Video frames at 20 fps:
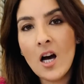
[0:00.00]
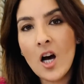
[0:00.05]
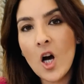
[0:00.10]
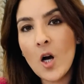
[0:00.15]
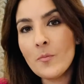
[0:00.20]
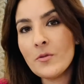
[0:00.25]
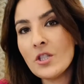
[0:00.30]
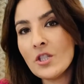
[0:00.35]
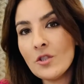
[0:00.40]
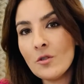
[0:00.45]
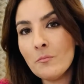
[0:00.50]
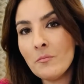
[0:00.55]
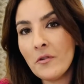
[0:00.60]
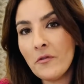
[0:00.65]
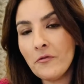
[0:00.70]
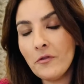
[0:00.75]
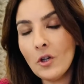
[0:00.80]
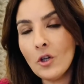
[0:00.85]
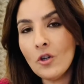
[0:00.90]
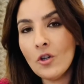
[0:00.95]
Option number
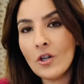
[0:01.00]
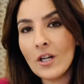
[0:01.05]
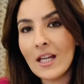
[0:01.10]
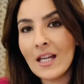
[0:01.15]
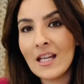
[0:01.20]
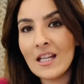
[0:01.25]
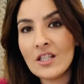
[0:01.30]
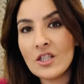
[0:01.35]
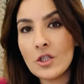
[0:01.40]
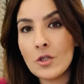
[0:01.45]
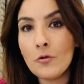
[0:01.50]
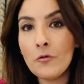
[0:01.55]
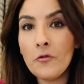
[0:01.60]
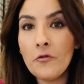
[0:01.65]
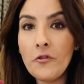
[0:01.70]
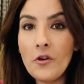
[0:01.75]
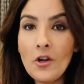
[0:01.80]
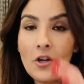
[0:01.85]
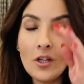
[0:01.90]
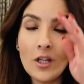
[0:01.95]
4 is you
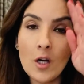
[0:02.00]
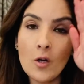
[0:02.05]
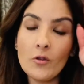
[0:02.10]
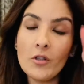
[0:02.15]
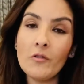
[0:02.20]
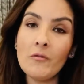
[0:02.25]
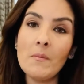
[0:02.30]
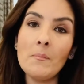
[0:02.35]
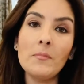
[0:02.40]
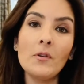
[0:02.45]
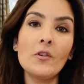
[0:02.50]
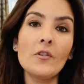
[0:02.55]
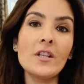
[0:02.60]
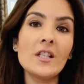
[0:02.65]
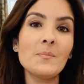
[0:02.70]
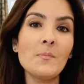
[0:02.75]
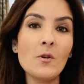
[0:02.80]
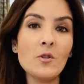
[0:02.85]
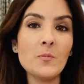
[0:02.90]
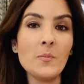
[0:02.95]
furlough your
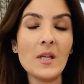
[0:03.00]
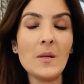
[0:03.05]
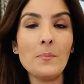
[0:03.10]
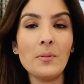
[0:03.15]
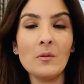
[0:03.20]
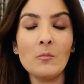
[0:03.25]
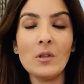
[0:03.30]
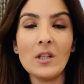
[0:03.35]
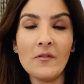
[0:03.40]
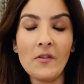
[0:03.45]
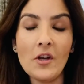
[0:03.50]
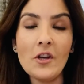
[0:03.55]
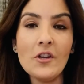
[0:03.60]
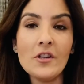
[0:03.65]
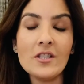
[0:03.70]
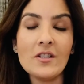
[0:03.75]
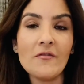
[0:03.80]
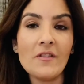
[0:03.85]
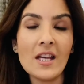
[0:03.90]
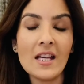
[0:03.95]
employees. Most people will have
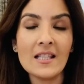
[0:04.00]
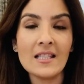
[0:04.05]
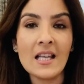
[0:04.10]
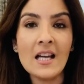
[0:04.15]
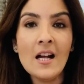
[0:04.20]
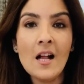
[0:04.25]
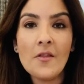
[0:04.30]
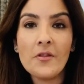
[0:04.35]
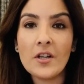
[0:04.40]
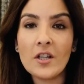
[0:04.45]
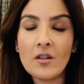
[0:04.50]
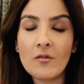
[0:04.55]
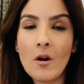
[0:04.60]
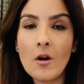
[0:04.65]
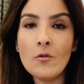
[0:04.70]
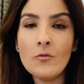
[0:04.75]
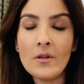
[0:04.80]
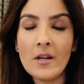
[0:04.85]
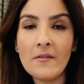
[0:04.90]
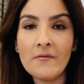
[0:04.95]
heard of this, the
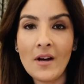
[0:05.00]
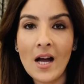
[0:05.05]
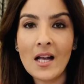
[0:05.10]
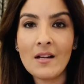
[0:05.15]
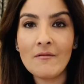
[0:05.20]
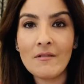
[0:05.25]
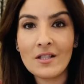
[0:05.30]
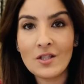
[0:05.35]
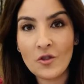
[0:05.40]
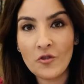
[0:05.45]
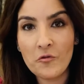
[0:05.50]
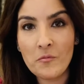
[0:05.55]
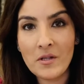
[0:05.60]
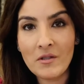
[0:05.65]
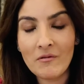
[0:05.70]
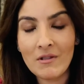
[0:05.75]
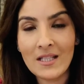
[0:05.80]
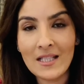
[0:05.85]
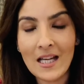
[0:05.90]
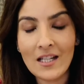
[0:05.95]
coronavirus
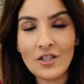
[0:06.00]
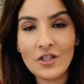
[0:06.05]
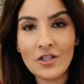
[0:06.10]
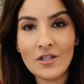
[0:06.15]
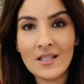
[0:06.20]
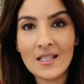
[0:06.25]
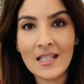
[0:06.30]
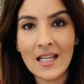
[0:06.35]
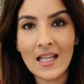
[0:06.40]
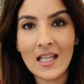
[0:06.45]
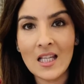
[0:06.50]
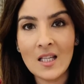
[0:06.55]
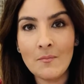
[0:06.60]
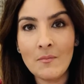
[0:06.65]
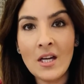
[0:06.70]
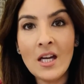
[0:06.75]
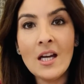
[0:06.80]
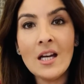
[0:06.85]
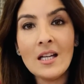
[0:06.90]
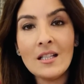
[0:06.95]
government retention
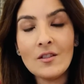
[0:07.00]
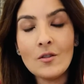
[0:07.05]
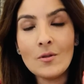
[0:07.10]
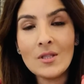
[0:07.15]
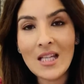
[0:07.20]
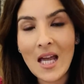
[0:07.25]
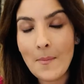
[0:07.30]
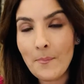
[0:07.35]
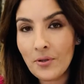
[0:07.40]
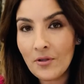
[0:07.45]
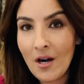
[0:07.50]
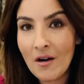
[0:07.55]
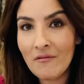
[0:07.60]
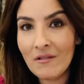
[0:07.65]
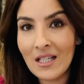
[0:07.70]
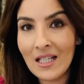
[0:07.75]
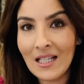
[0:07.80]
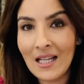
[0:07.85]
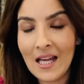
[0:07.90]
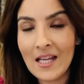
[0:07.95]
scheme. You
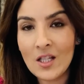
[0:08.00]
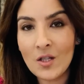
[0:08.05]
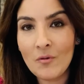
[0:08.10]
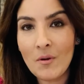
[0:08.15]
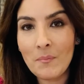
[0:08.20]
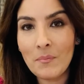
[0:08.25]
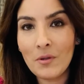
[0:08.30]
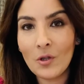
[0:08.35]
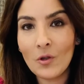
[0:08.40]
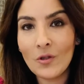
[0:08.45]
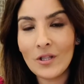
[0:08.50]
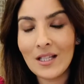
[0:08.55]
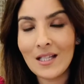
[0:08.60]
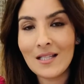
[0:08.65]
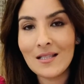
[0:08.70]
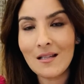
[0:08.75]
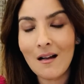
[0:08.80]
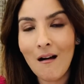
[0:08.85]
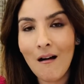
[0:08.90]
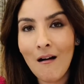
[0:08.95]
temporarily lay your
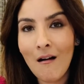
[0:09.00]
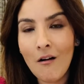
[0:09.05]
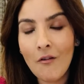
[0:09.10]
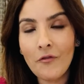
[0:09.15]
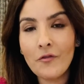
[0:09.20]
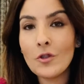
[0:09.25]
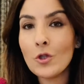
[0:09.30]
employees off.